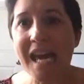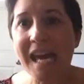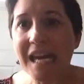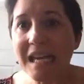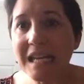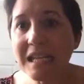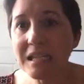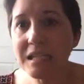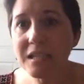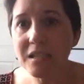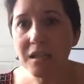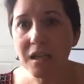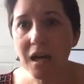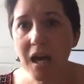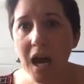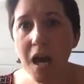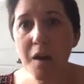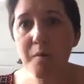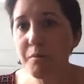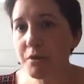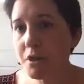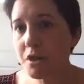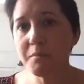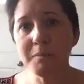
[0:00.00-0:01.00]
And
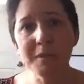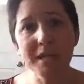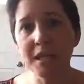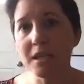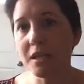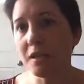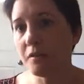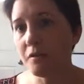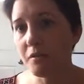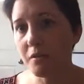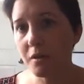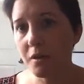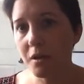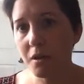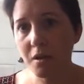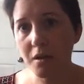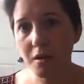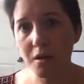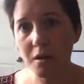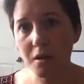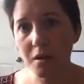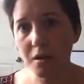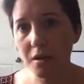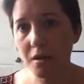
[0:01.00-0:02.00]
I wouldn't be here
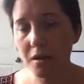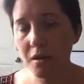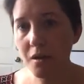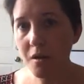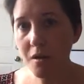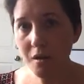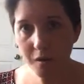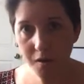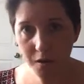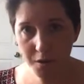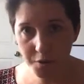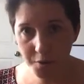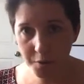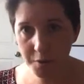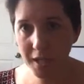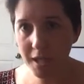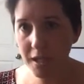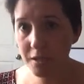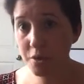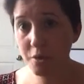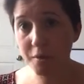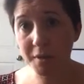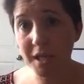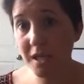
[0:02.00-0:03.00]

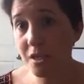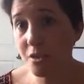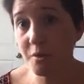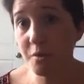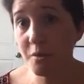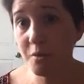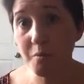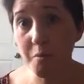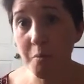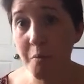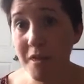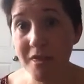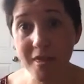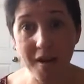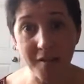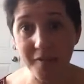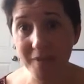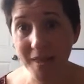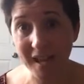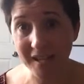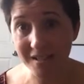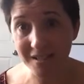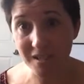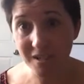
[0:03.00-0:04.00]
today talking to you
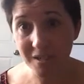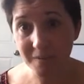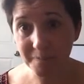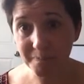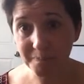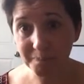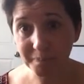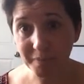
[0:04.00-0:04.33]
without that.